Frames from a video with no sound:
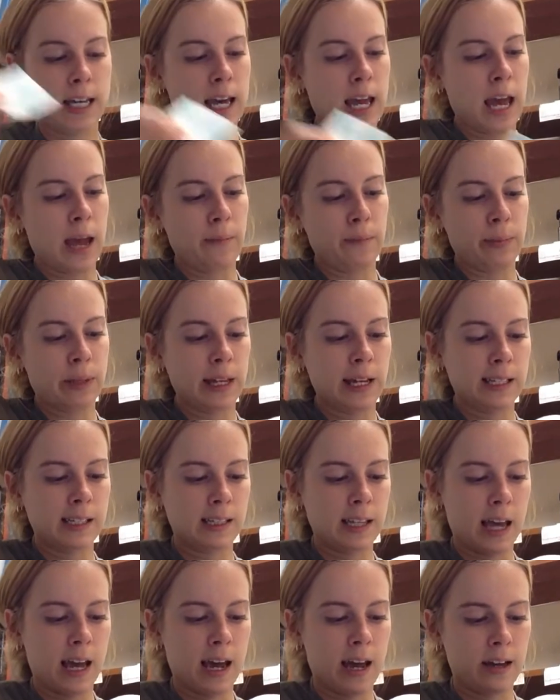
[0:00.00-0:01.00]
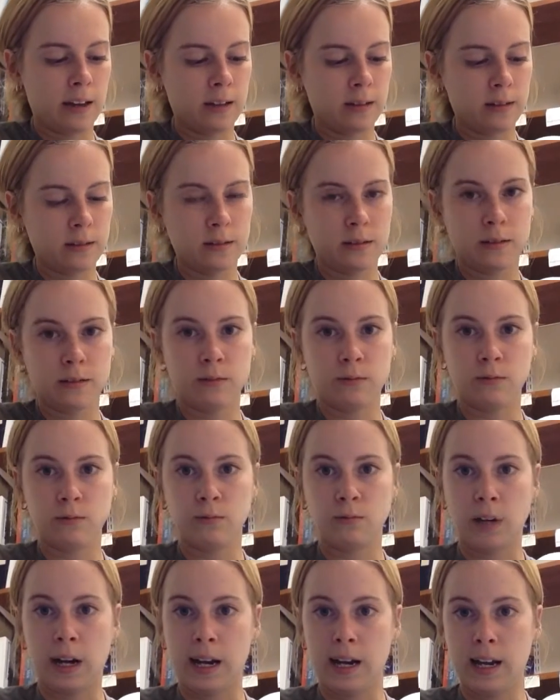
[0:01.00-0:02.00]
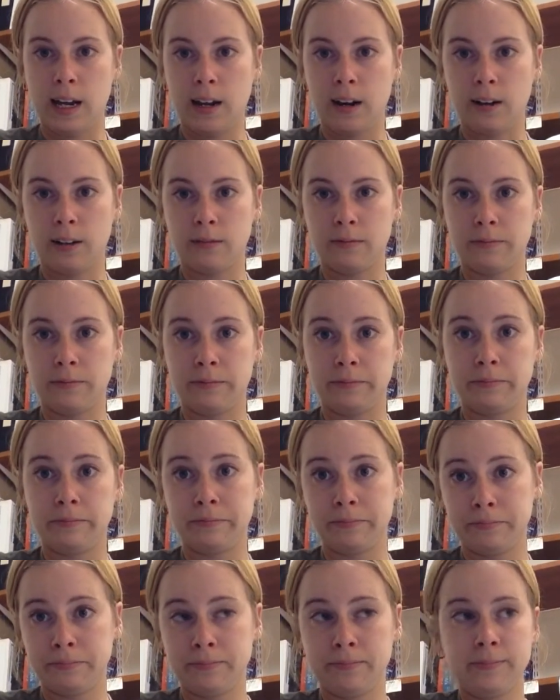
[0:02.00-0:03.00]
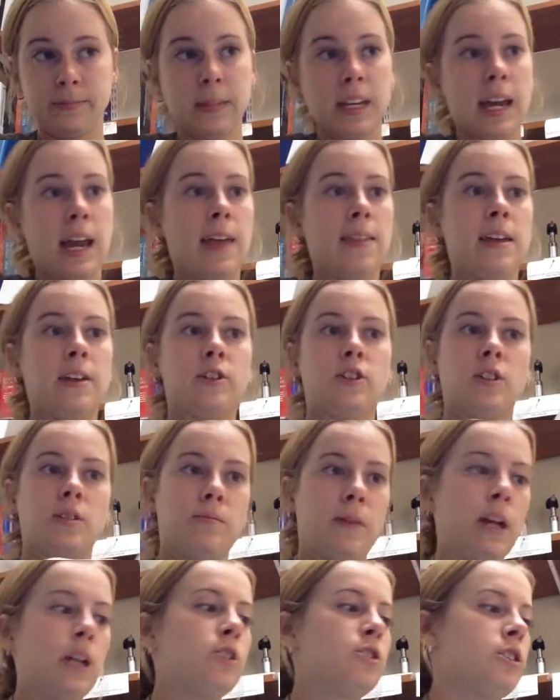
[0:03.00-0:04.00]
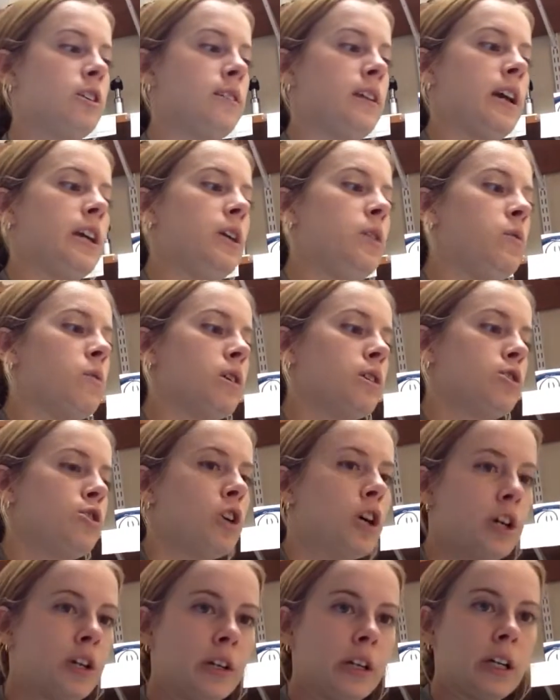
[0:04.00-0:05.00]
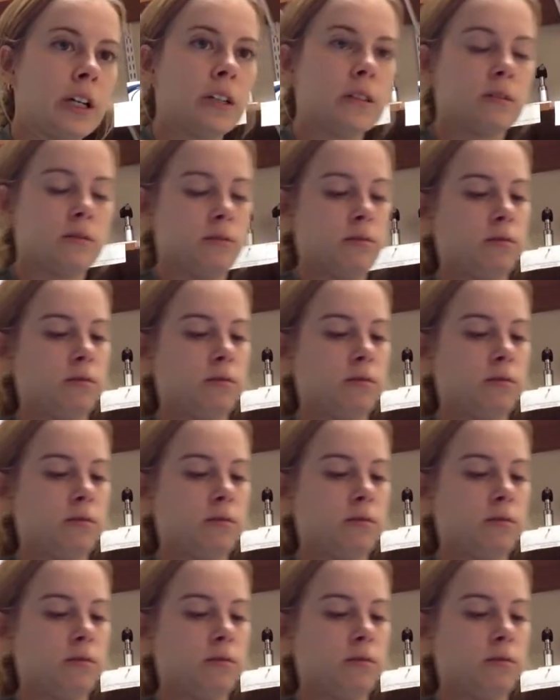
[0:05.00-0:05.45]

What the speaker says: and place that right here. And then just make sure that you are charting